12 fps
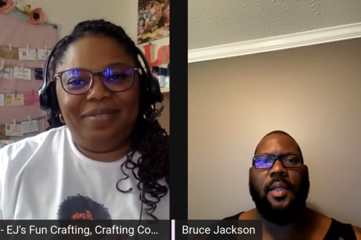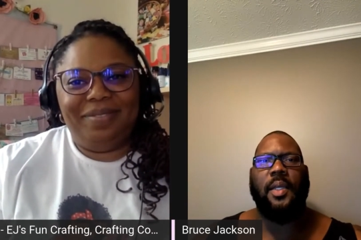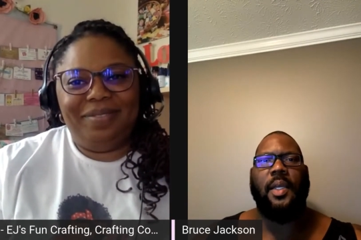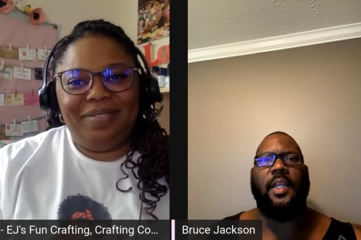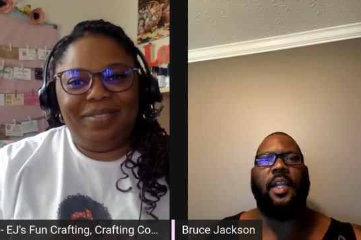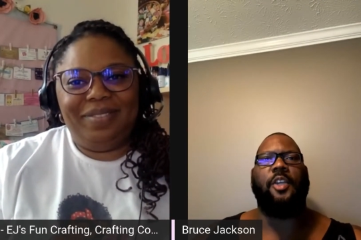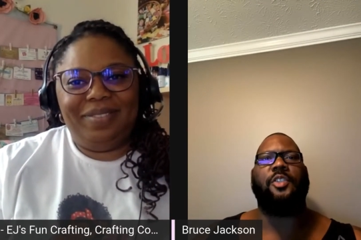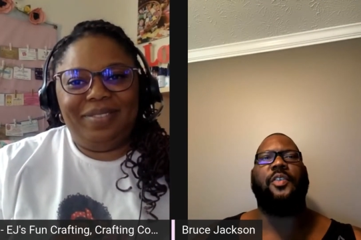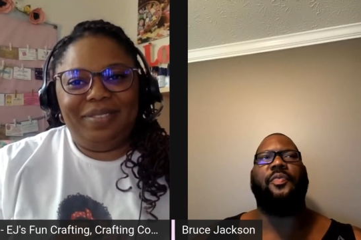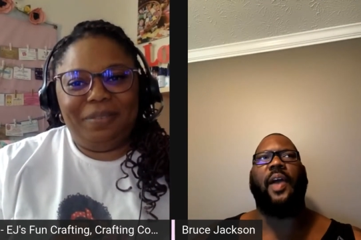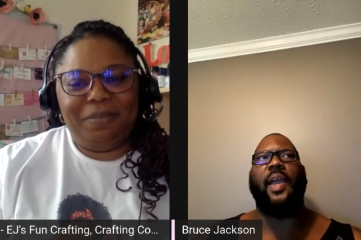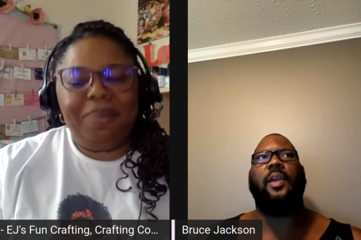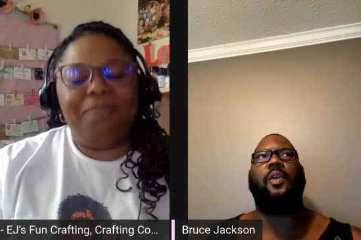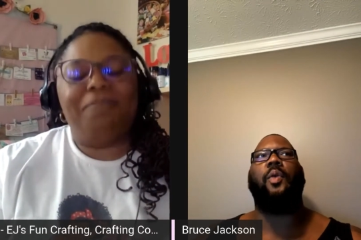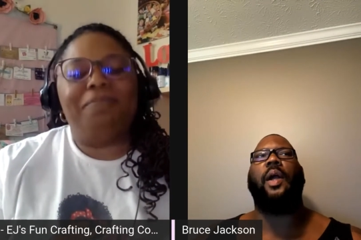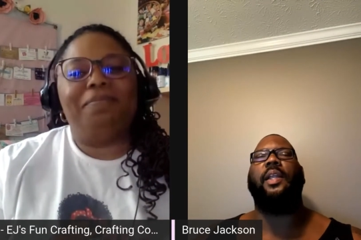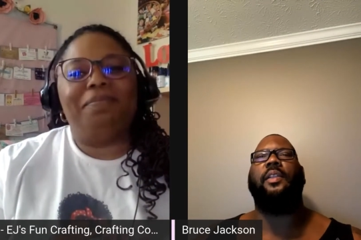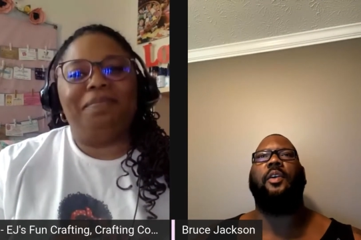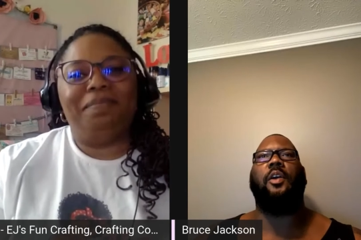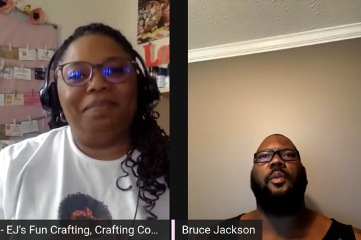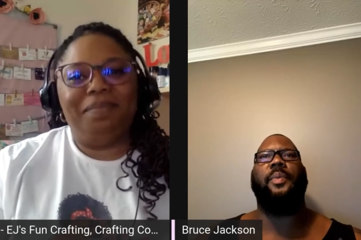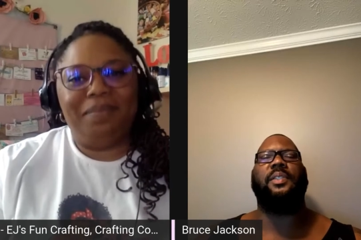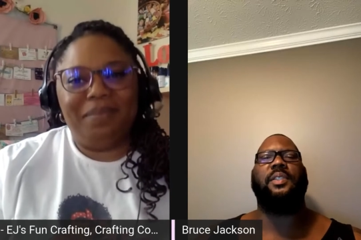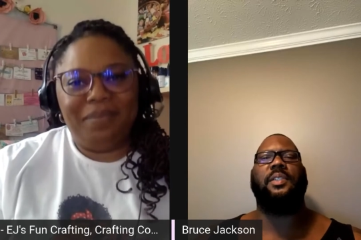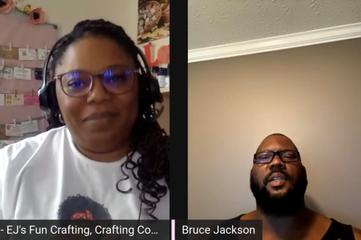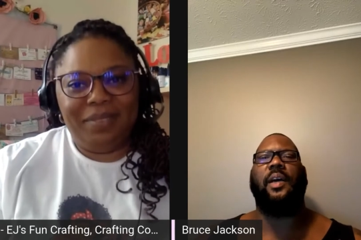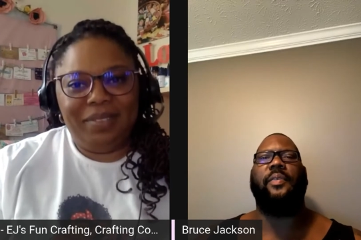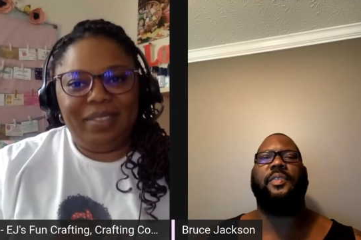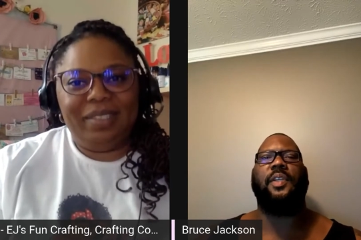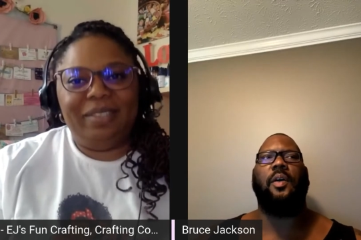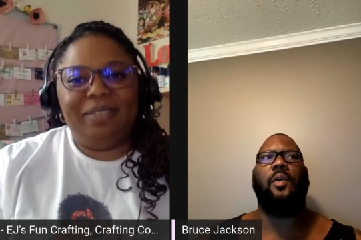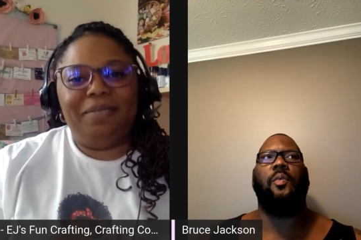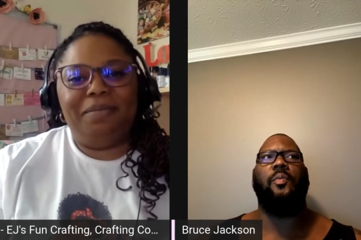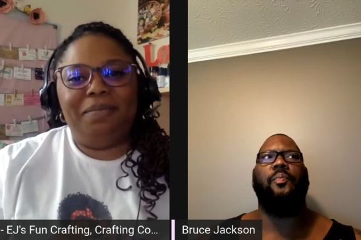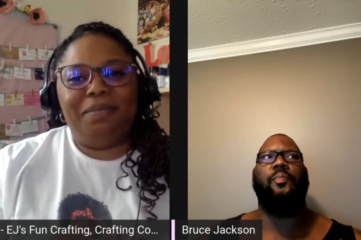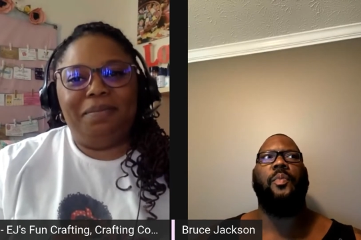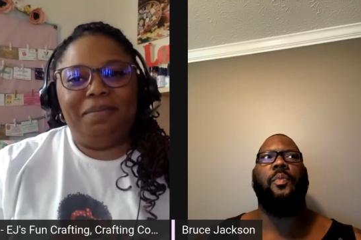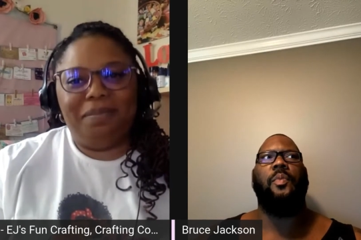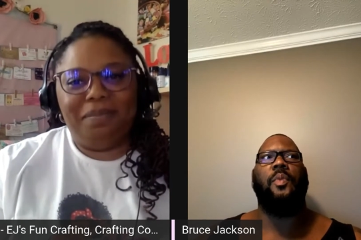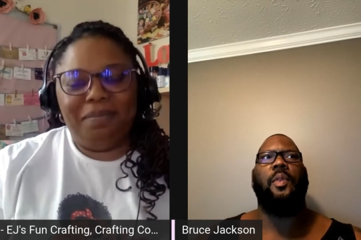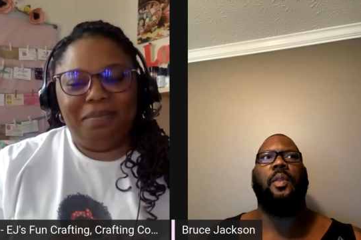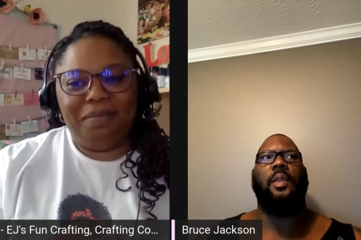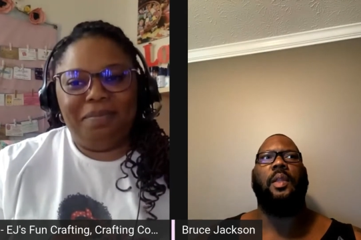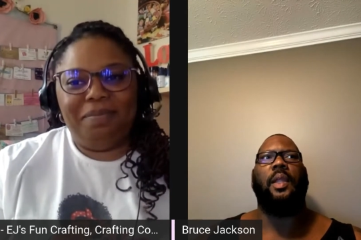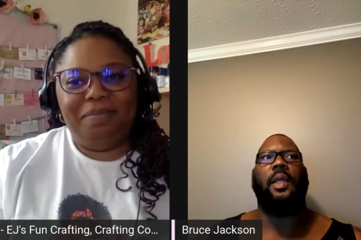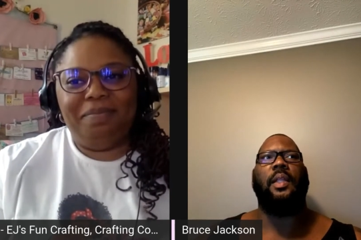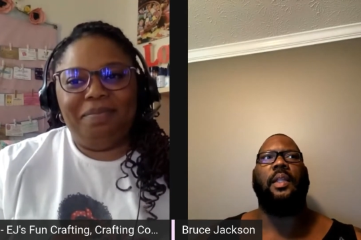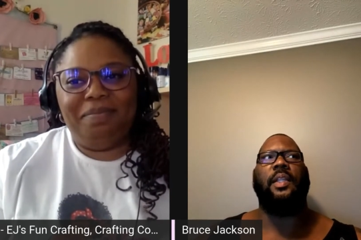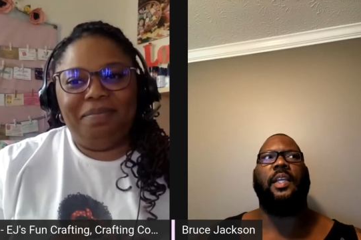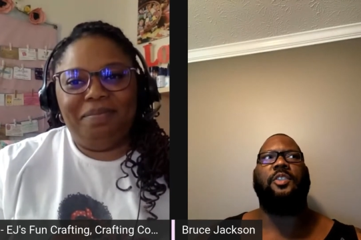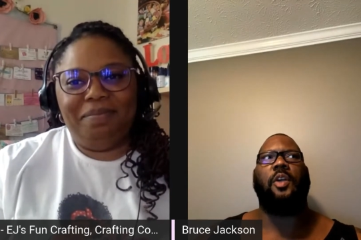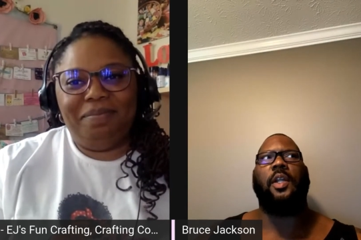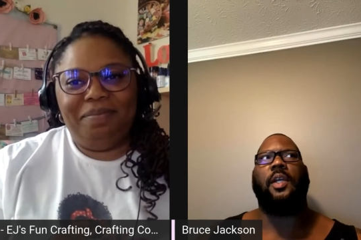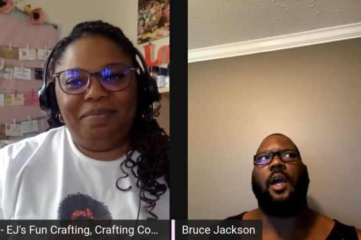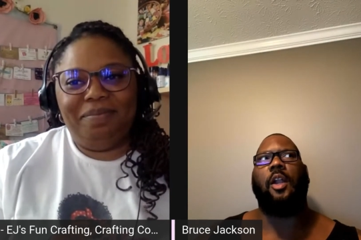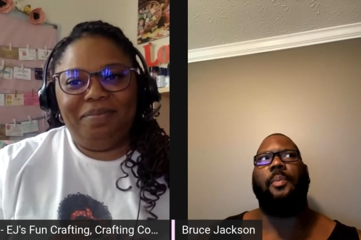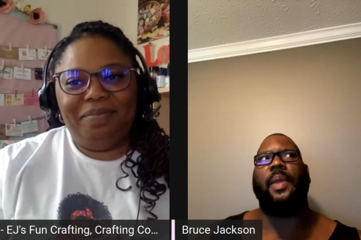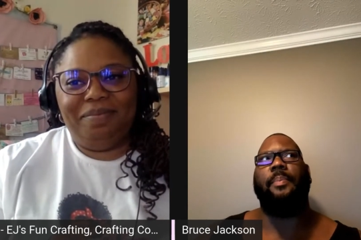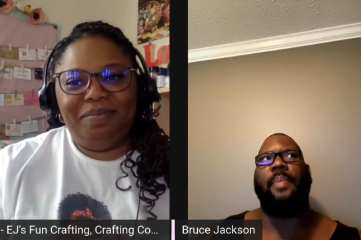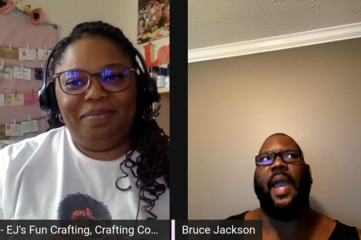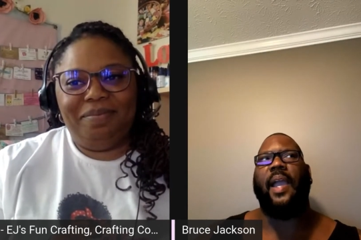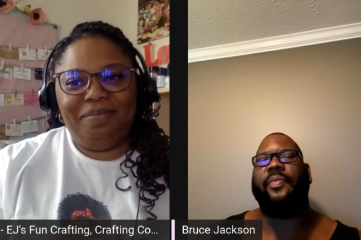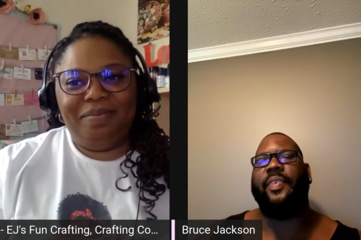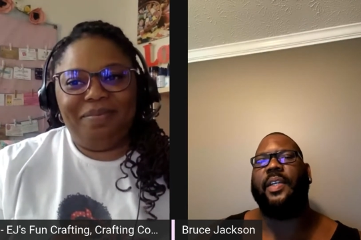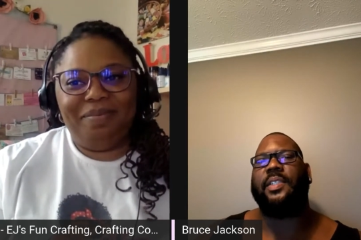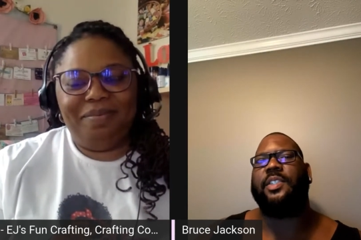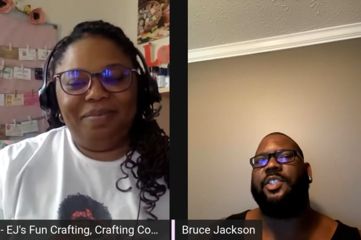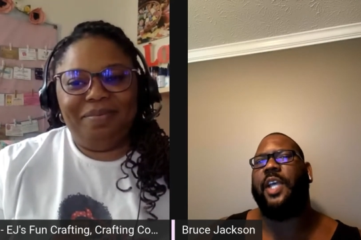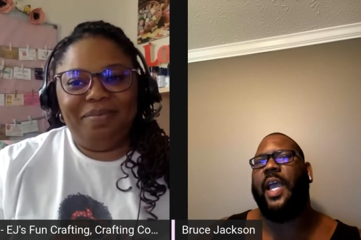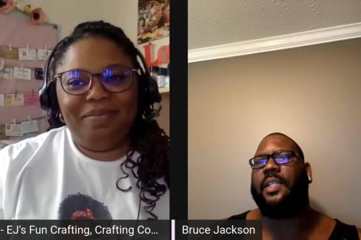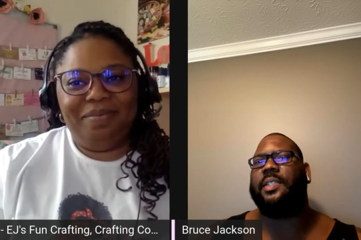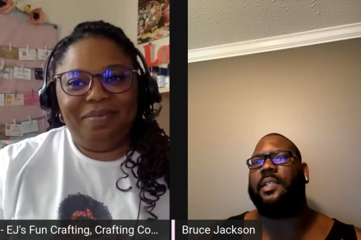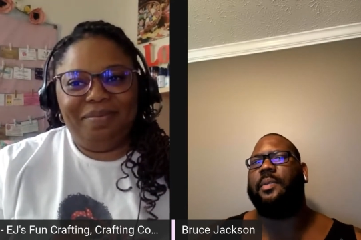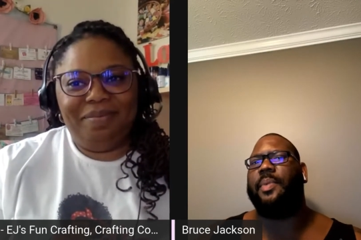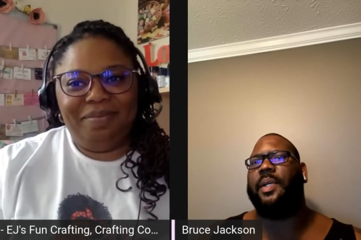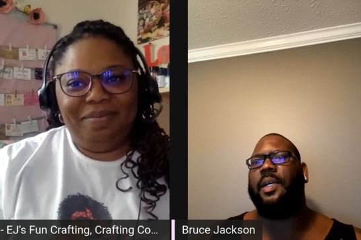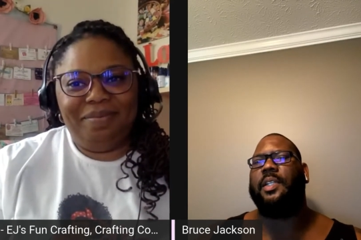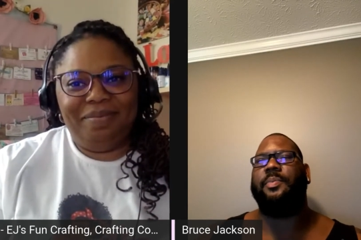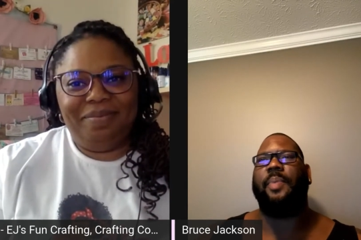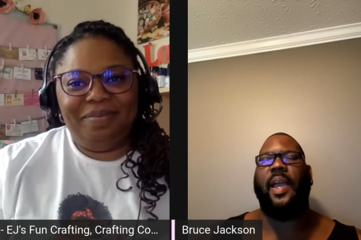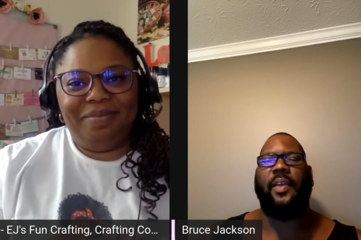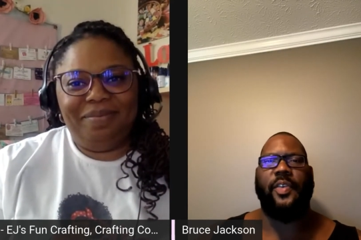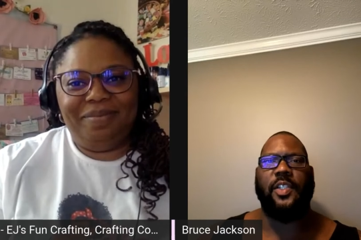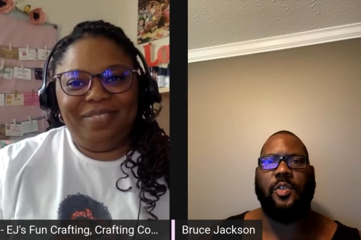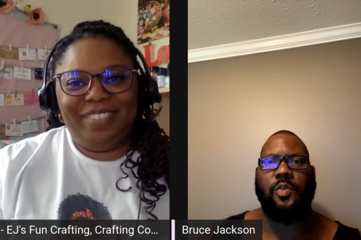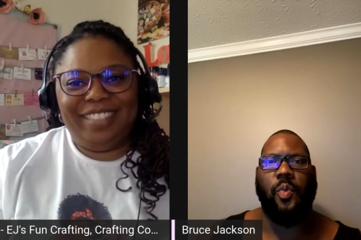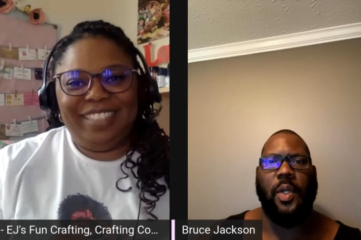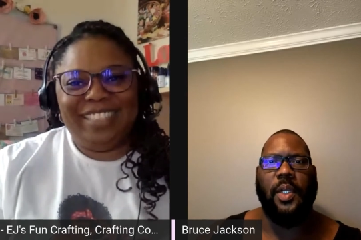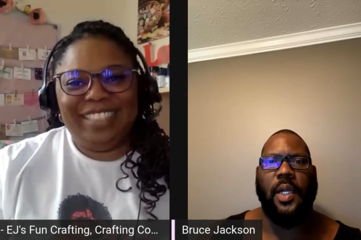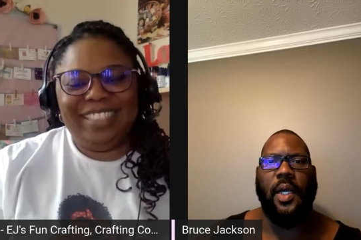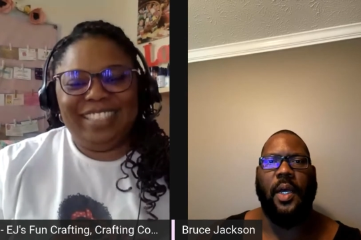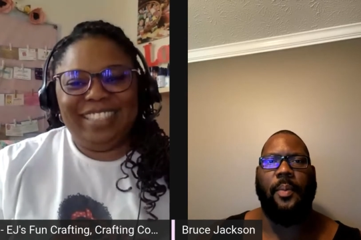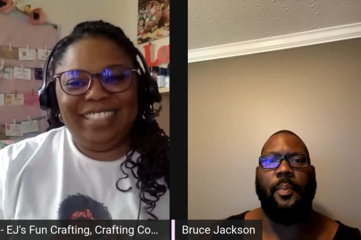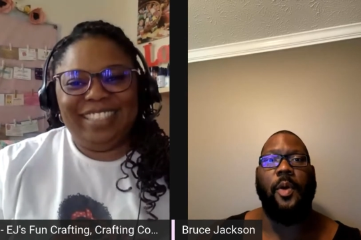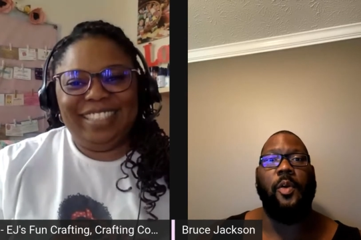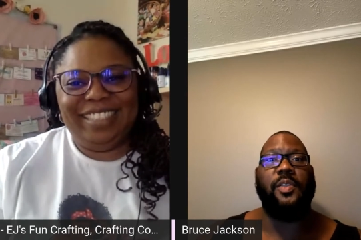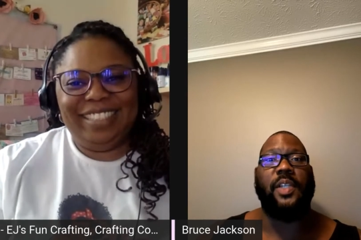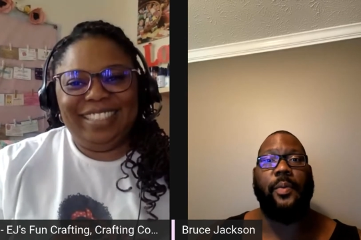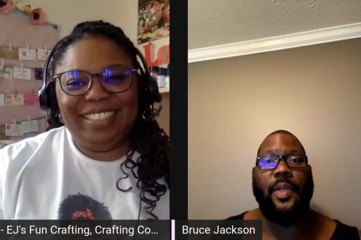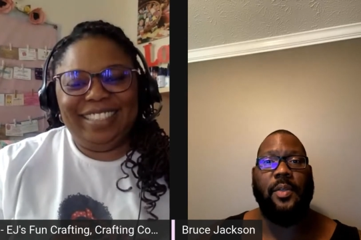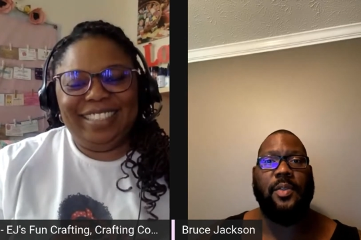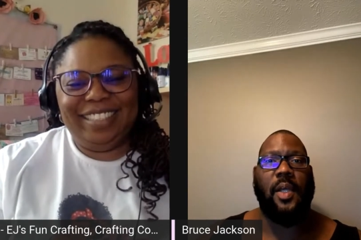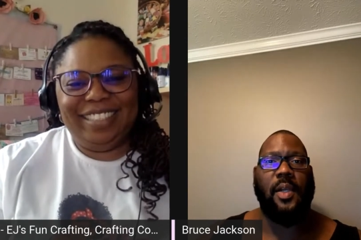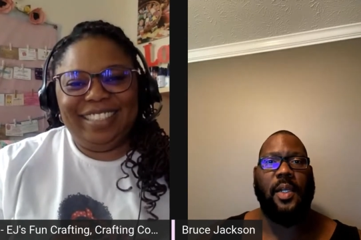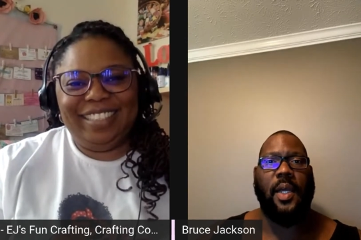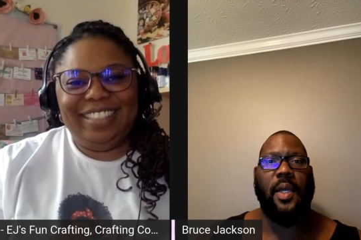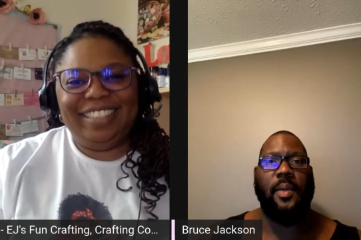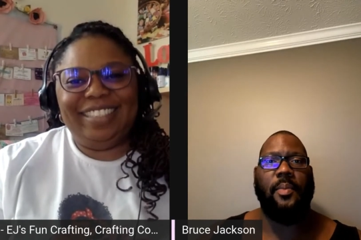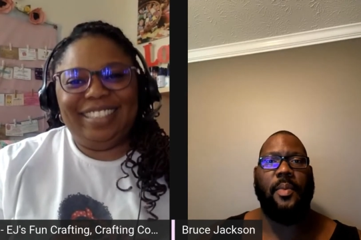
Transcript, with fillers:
Speaker 1: and I used to fight in karate tournaments and stuff. So they started calling me Back Fist Jackson because Back Fist was one of the uh, moves that we use all the time.